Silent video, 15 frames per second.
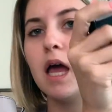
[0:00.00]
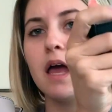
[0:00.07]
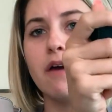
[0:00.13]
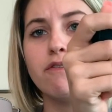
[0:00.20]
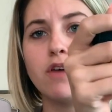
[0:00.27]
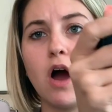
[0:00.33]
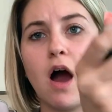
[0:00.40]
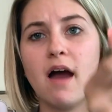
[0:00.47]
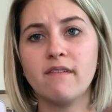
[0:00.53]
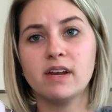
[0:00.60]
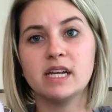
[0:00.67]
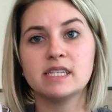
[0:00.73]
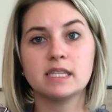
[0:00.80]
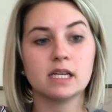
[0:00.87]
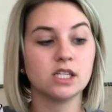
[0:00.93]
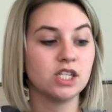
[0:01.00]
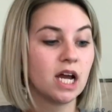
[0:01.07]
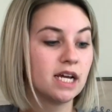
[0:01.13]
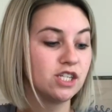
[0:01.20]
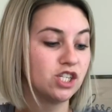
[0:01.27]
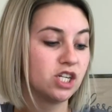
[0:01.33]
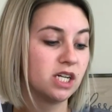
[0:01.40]
If y'all have any
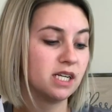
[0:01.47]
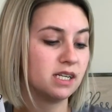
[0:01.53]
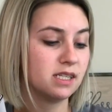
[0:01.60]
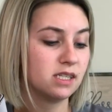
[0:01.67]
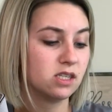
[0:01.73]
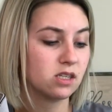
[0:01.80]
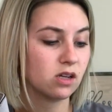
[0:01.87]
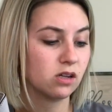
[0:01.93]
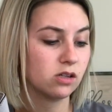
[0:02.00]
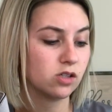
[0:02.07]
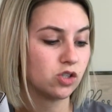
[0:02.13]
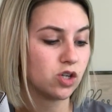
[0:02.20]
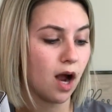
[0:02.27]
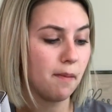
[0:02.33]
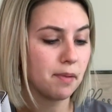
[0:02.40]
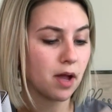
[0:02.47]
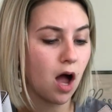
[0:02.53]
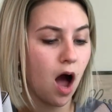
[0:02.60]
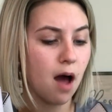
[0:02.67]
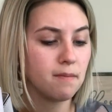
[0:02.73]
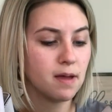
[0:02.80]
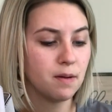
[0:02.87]
suggestions, drop a
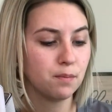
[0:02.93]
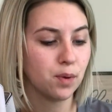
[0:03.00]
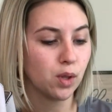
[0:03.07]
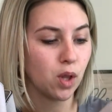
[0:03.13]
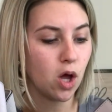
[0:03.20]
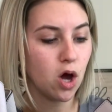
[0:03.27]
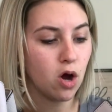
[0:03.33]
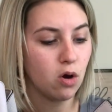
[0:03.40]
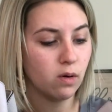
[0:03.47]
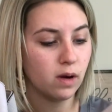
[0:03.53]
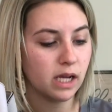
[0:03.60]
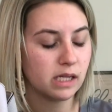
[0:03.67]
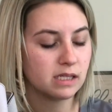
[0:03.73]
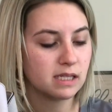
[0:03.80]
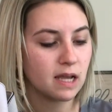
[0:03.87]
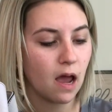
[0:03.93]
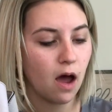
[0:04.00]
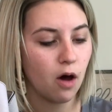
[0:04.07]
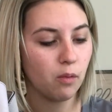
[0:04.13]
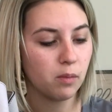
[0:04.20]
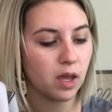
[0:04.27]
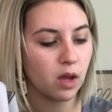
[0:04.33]
comment below and
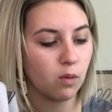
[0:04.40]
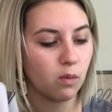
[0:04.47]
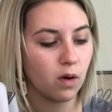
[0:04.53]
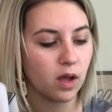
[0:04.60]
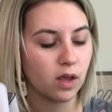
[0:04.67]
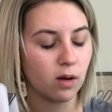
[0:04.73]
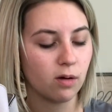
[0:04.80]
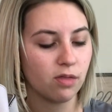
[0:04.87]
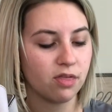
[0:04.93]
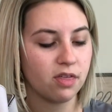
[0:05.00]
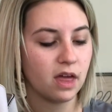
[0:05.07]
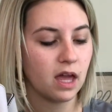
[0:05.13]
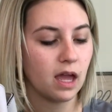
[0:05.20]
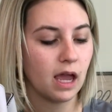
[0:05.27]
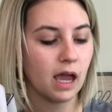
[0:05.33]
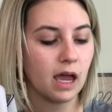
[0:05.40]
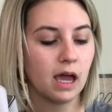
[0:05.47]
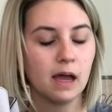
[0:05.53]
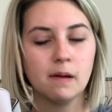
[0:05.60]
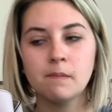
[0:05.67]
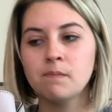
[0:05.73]
tell me what y'all think.